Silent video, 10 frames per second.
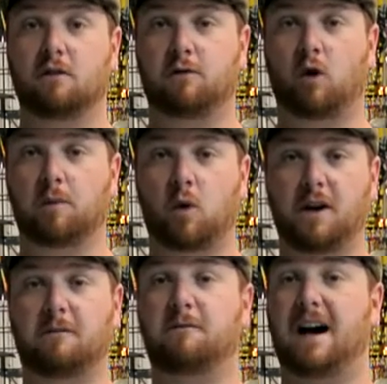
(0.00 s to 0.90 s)

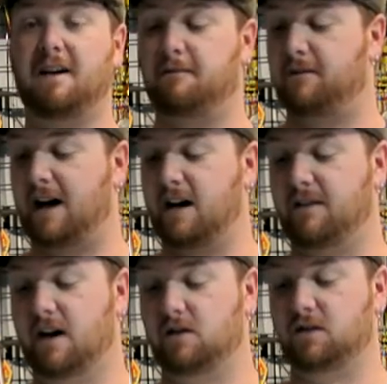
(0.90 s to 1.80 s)

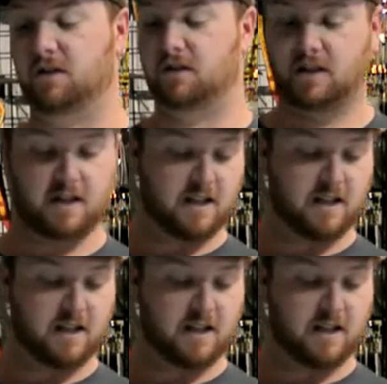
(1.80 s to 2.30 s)
4.55 ounces.